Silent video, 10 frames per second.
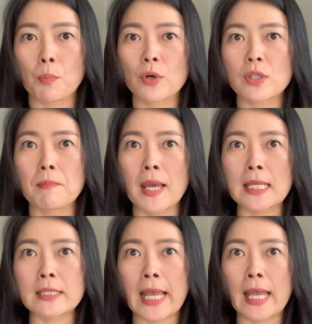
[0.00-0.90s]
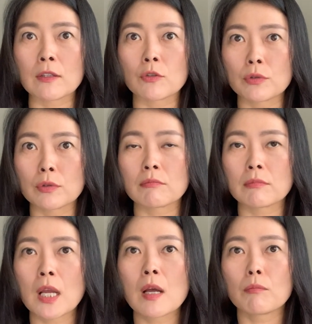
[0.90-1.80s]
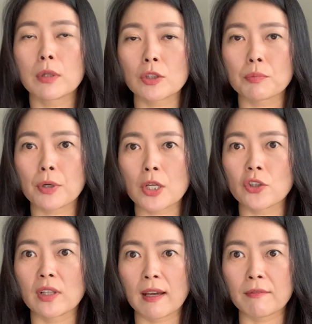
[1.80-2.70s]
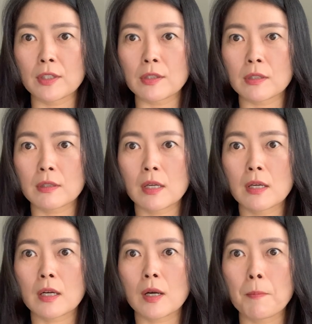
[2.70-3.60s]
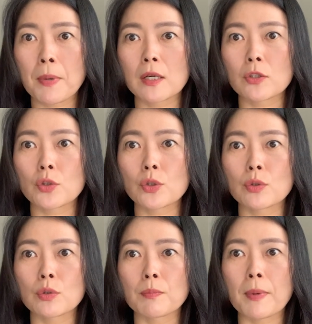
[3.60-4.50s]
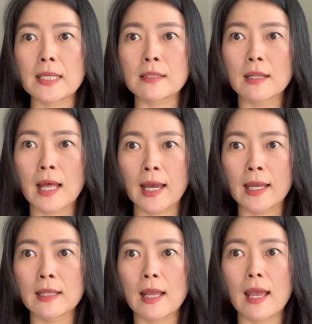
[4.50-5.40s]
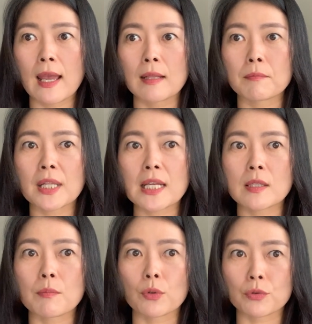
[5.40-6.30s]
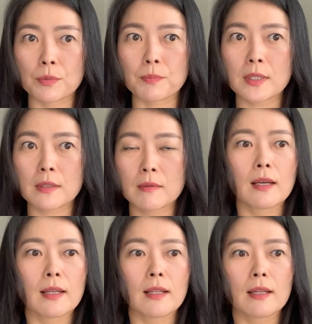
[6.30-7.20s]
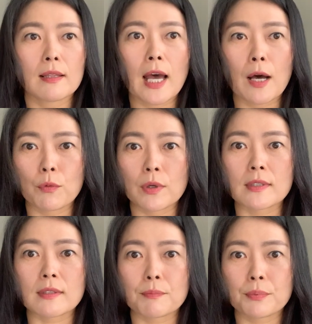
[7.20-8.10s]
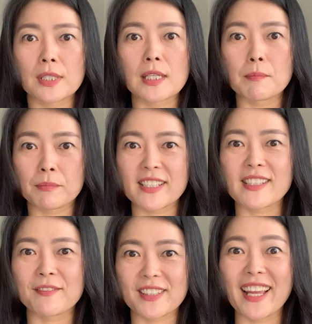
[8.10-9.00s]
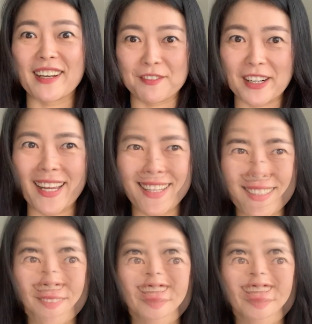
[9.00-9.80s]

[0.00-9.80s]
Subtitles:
to maintain good blood pressure levels compared to baseline and placebo groups. That was pretty impressive data, right?